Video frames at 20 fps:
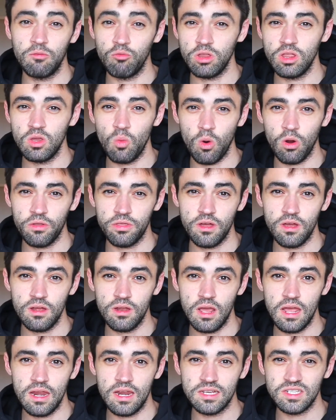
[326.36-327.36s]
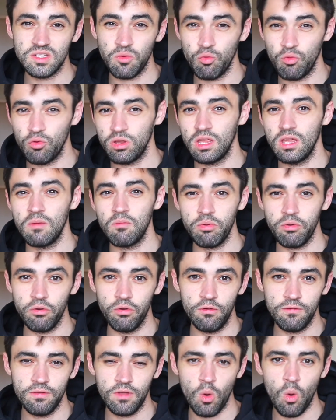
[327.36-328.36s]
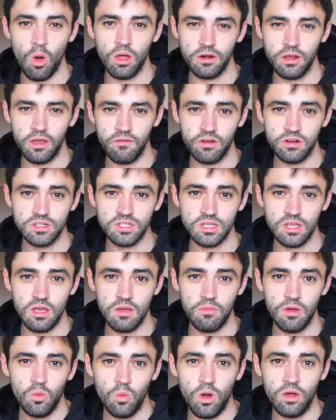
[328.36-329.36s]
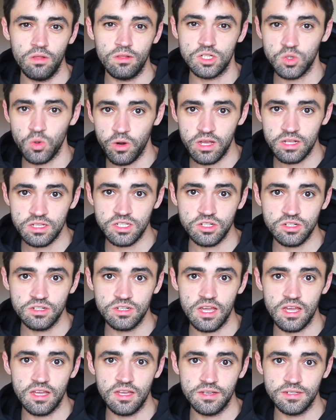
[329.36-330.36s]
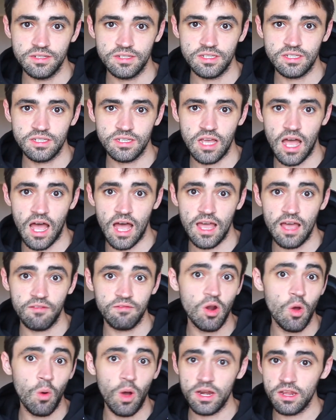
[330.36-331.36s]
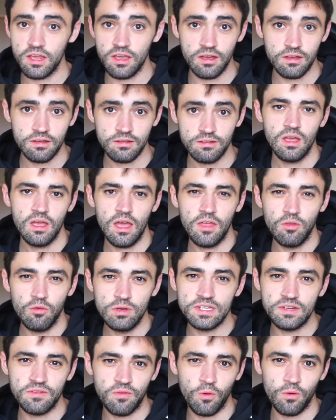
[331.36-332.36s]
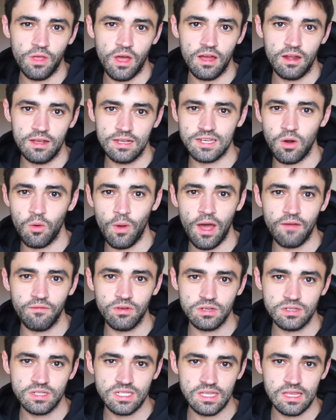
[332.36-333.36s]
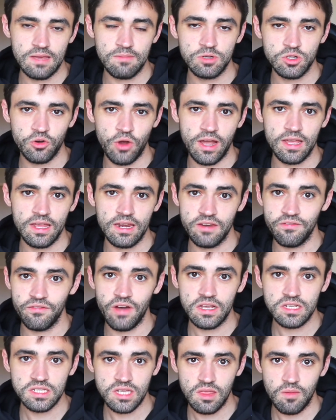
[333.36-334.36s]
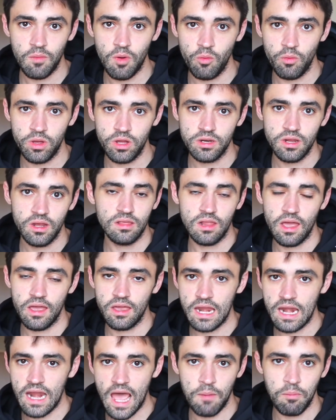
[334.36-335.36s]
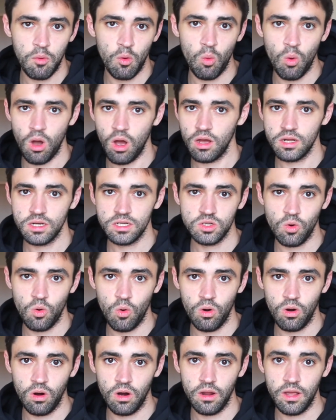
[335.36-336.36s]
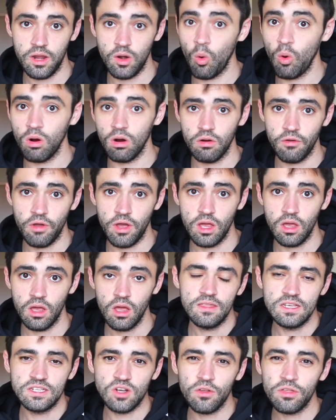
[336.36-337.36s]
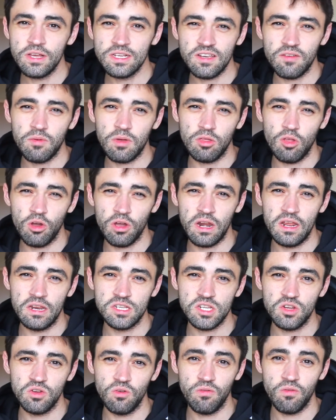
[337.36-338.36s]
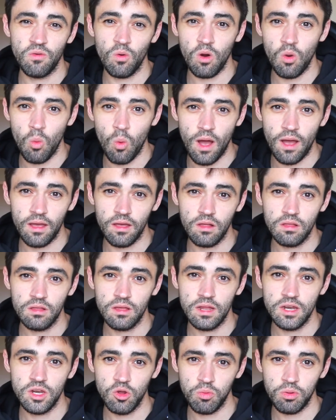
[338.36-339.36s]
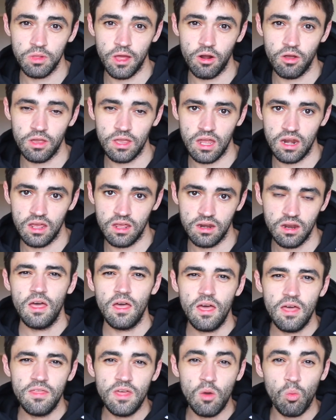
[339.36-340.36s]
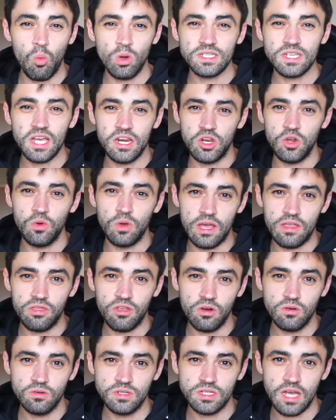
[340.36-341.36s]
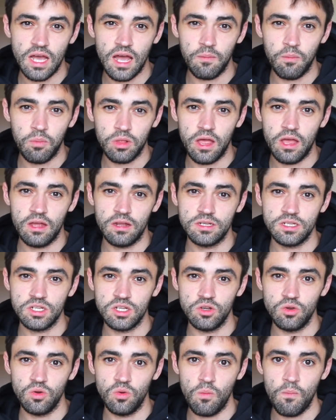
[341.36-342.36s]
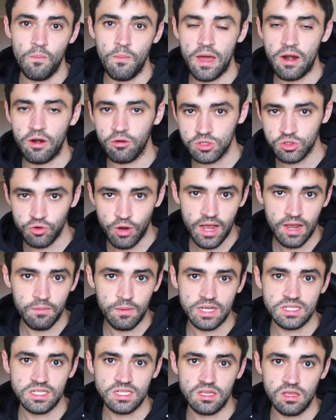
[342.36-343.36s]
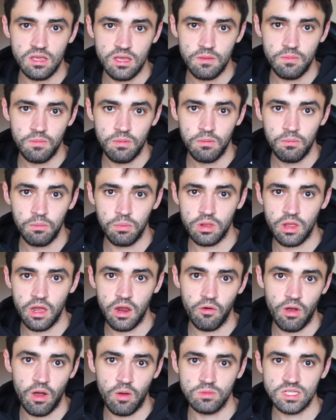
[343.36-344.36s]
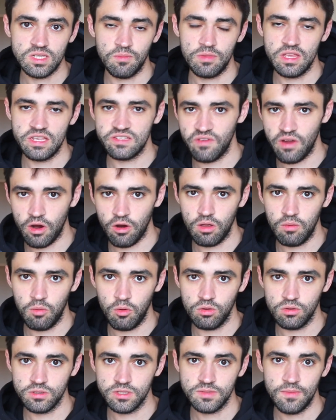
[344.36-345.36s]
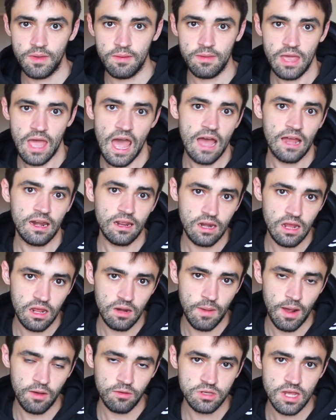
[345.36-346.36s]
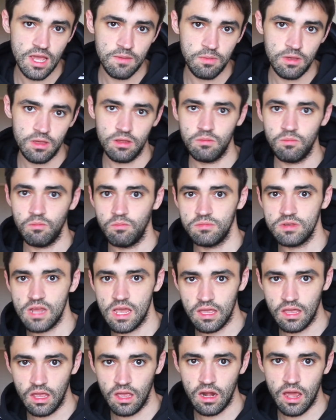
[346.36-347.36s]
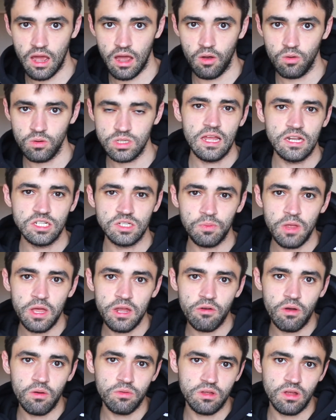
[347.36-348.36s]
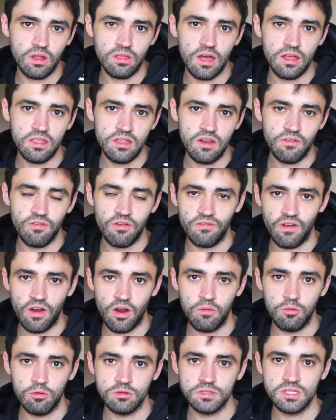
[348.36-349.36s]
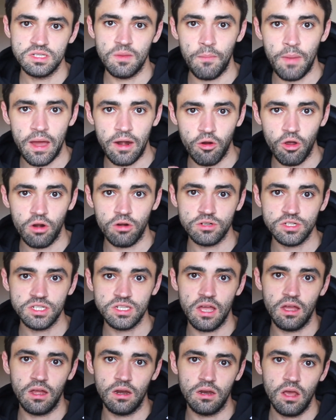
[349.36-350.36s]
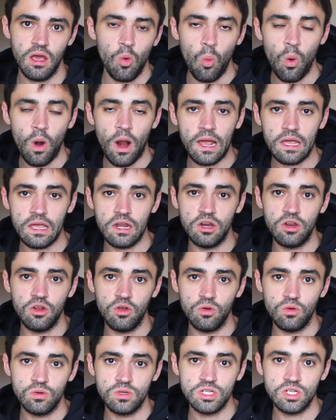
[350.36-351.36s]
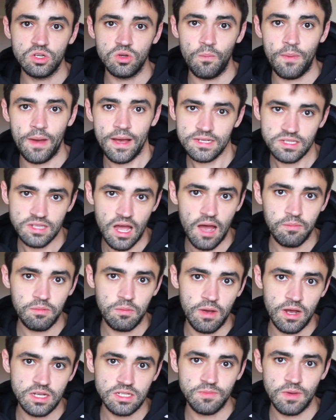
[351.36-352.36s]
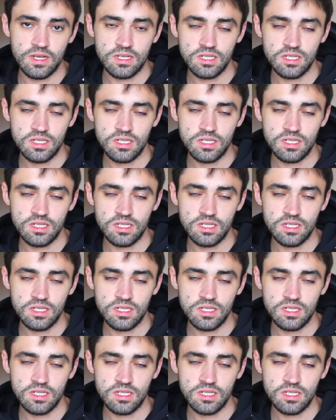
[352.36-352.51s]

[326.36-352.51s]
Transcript: really worth it, and does it really improve the quality of your sleep? Well, the short answer is I have no idea. And the reason for that is I don't have a sleep tracking device at the moment, like an Apple Watch or an Oura Ring. These are things I've been looking into for a while and do plan on getting. And then once I do get those, I plan to better track my sleep, play around with some of these variables, maybe adding in mouth taping, taking it out, and just playing around with a lot of the different variables to better understand what I can do to best optimize my